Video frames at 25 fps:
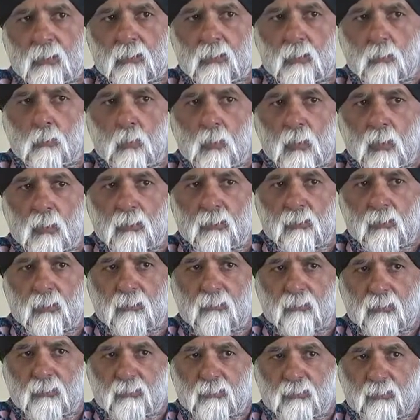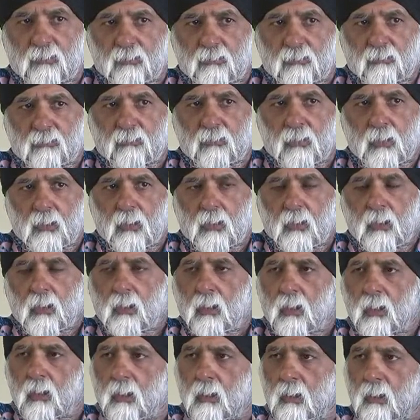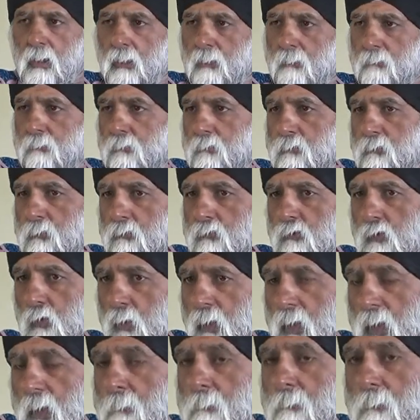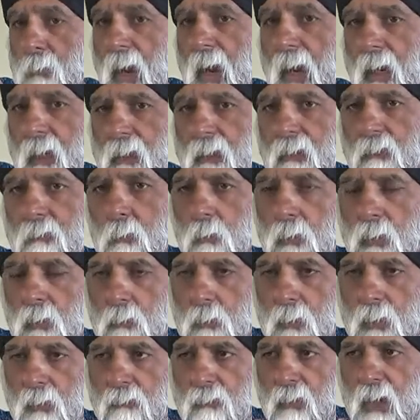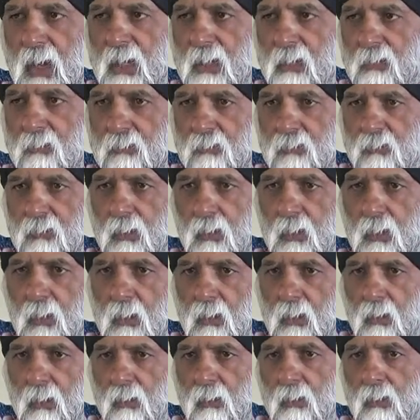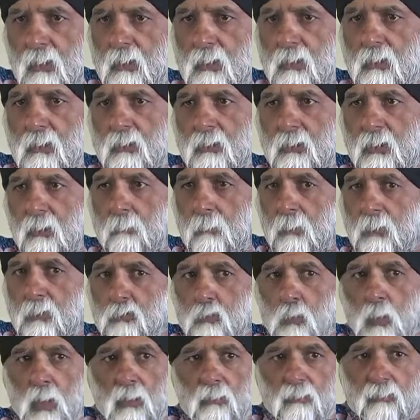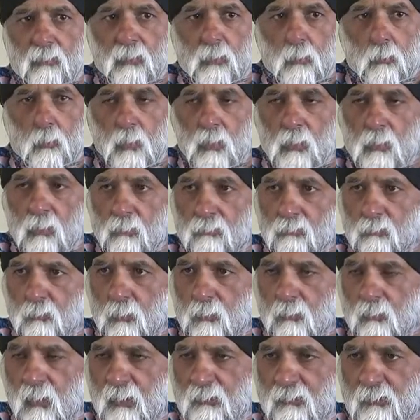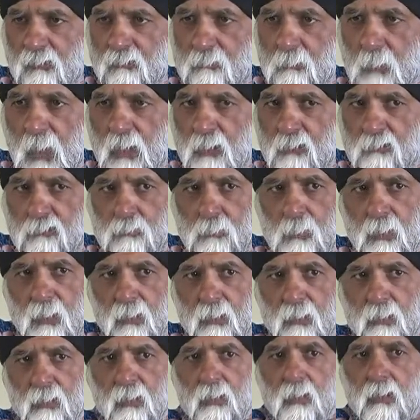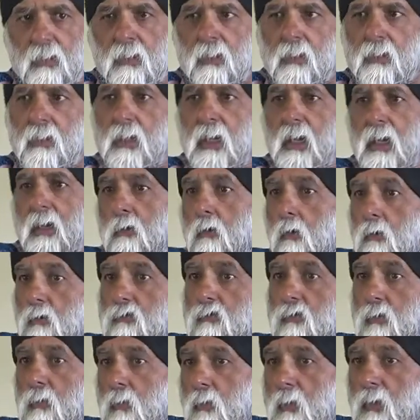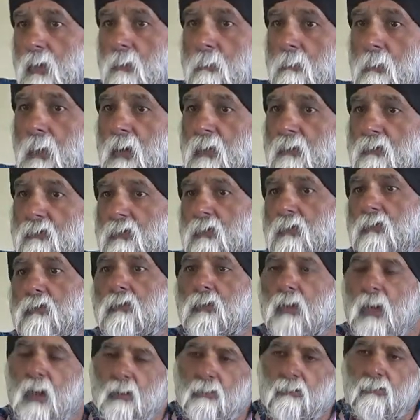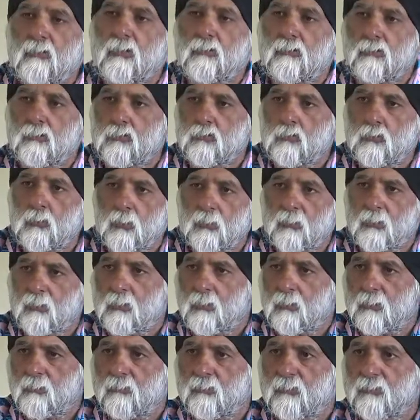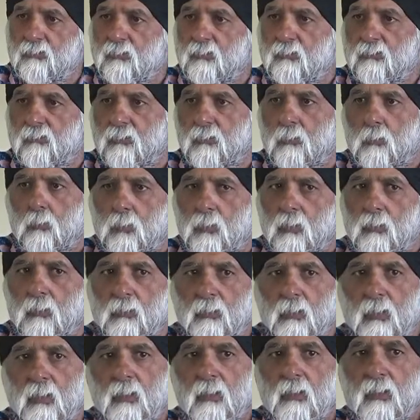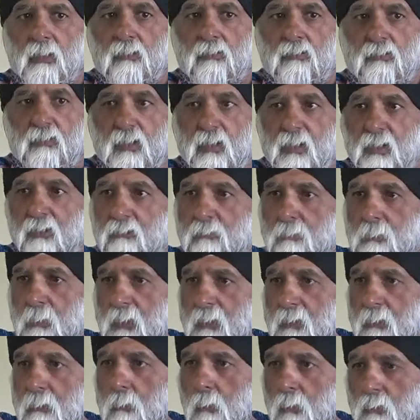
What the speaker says: the World Universities for Impact, where we ranked number 12 in the world for crisis management, and also were amongst the 100 to 200 universities in the world seen as being the